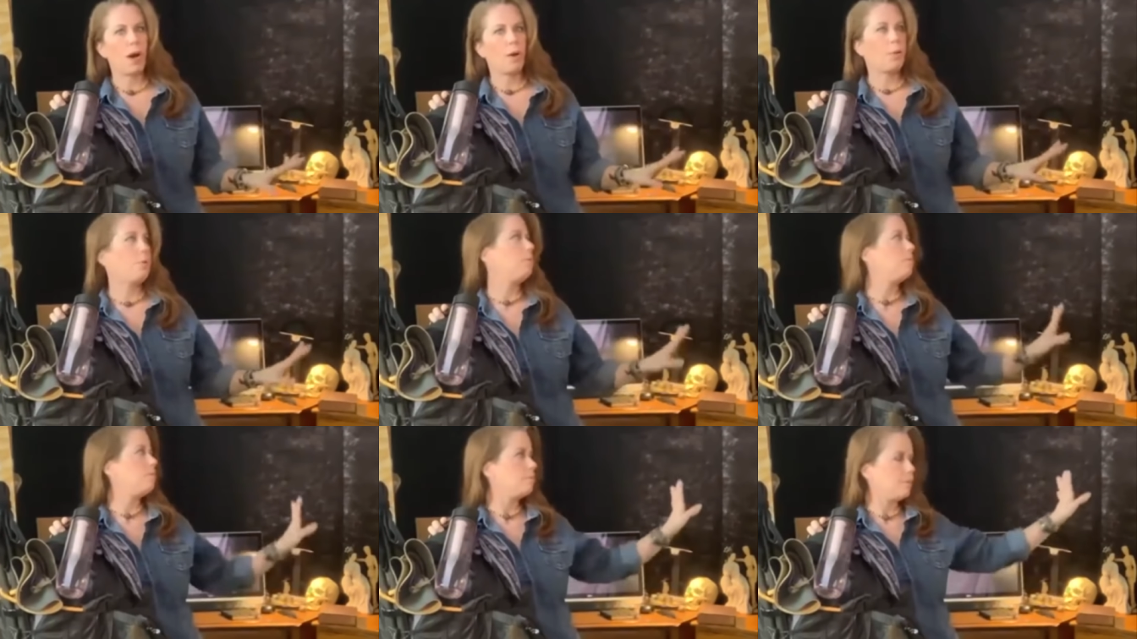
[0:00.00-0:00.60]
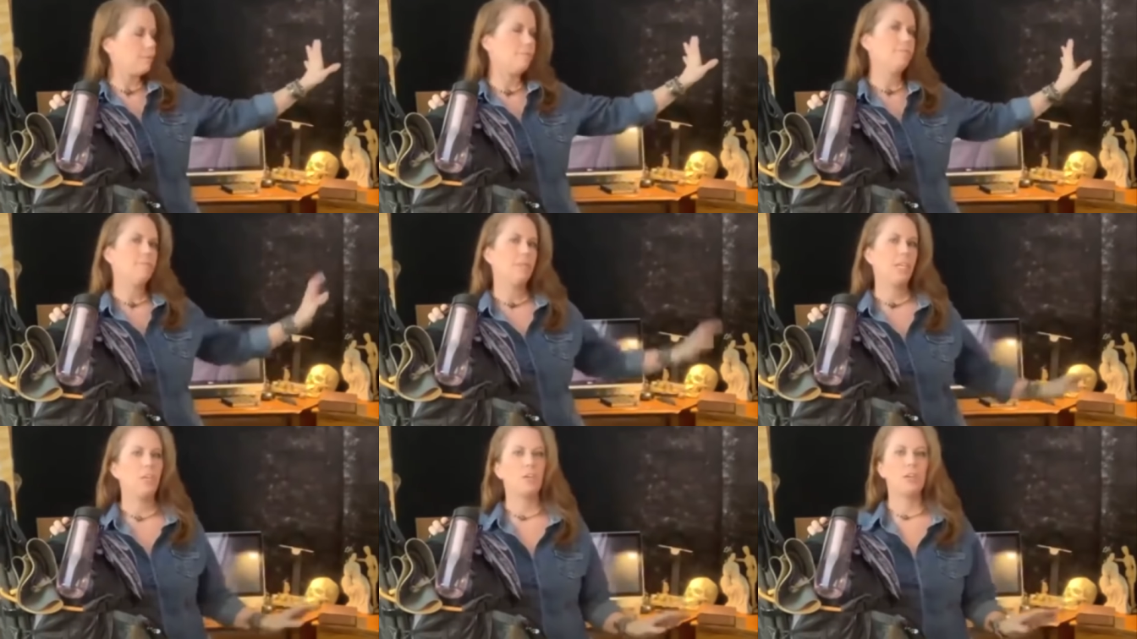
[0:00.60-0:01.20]
out
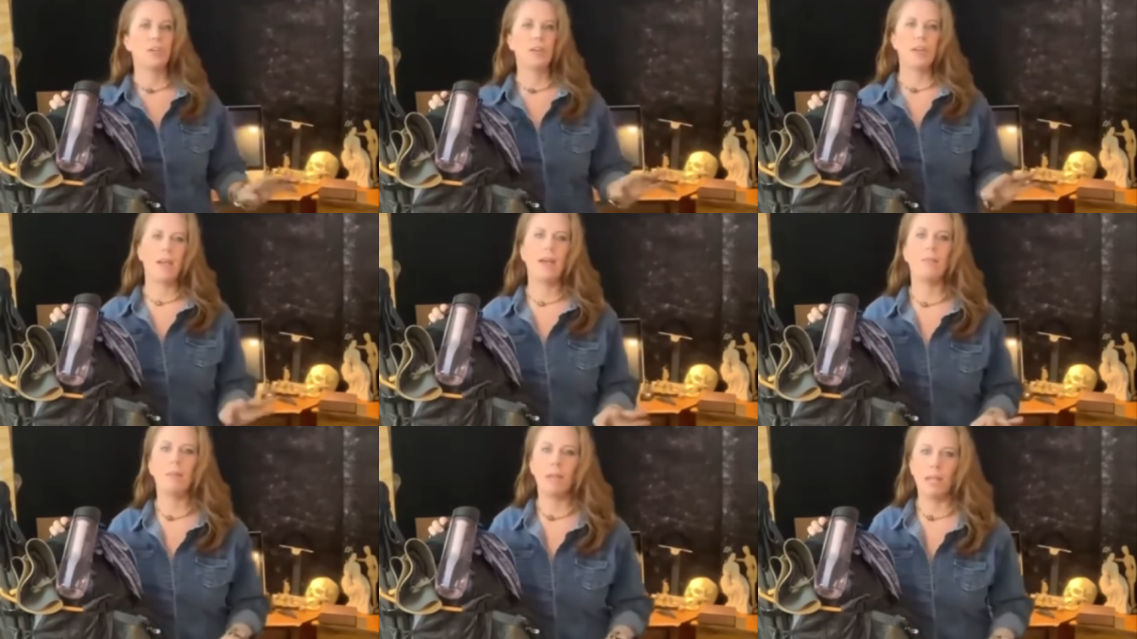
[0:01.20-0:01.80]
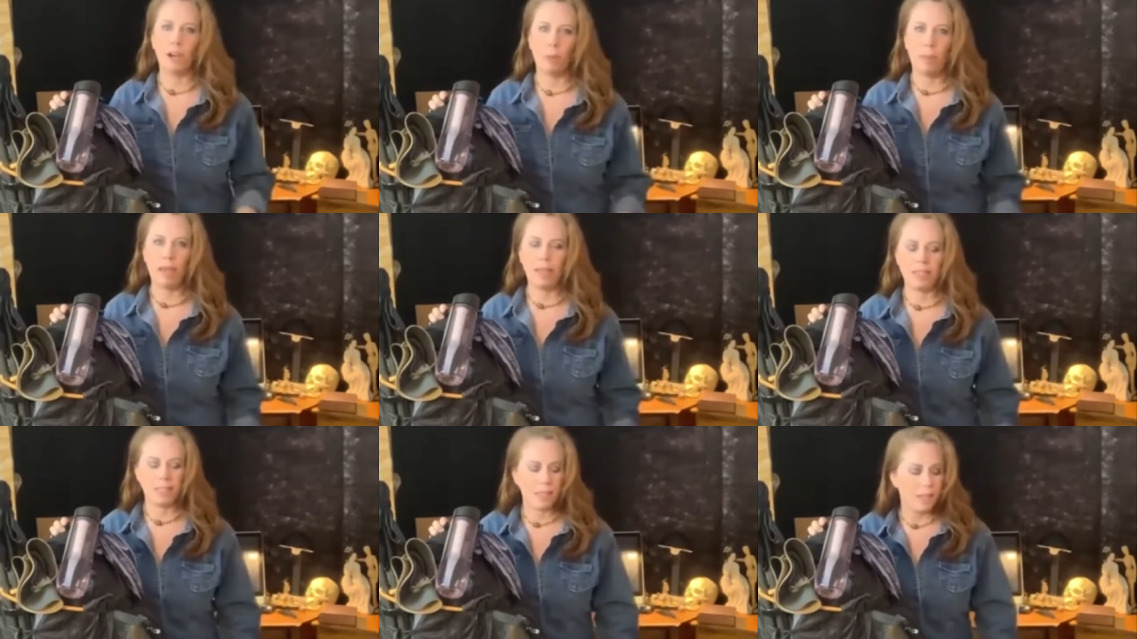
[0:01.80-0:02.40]
here and plein air
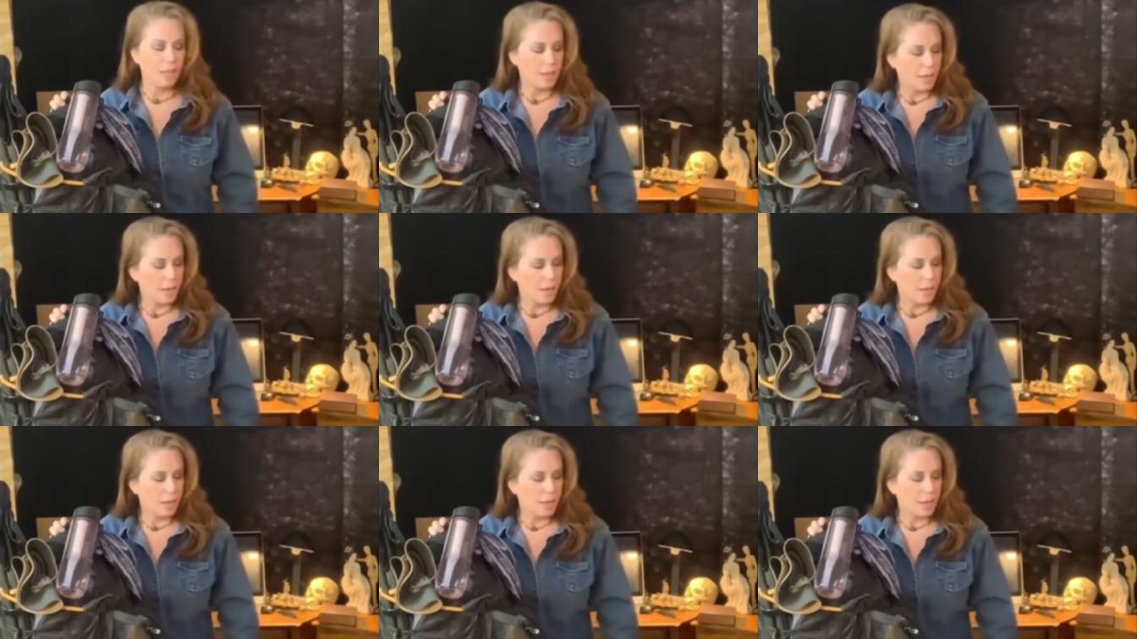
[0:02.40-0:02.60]
paint.